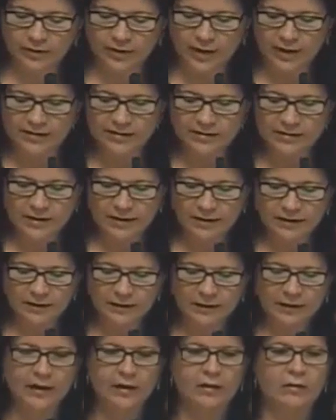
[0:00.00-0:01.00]
That's
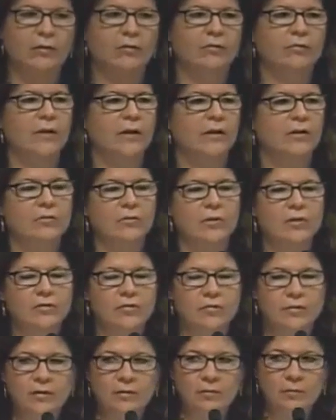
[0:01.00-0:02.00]
taken care of and
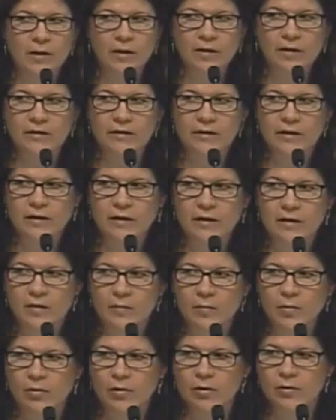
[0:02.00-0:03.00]
addressed very well in the
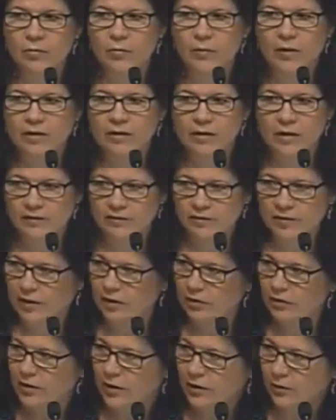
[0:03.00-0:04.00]
Oiled Wildlife
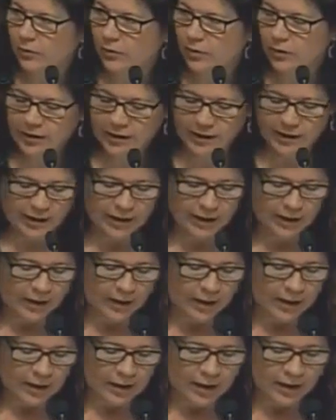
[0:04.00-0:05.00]
Care Network
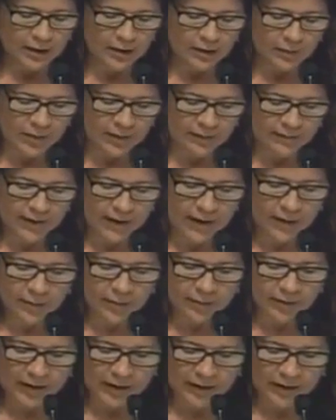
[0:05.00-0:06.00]
and that
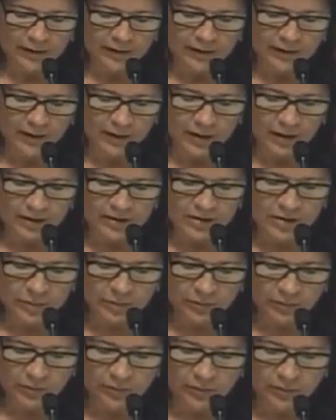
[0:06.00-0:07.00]
plan that
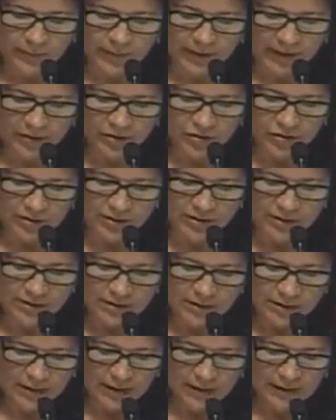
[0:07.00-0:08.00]
OSPR
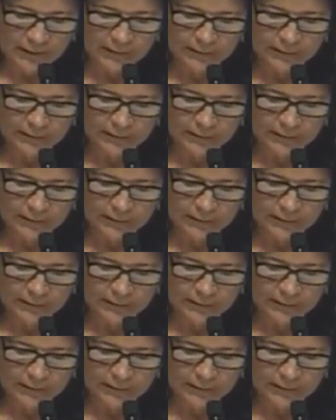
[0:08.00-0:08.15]
manages.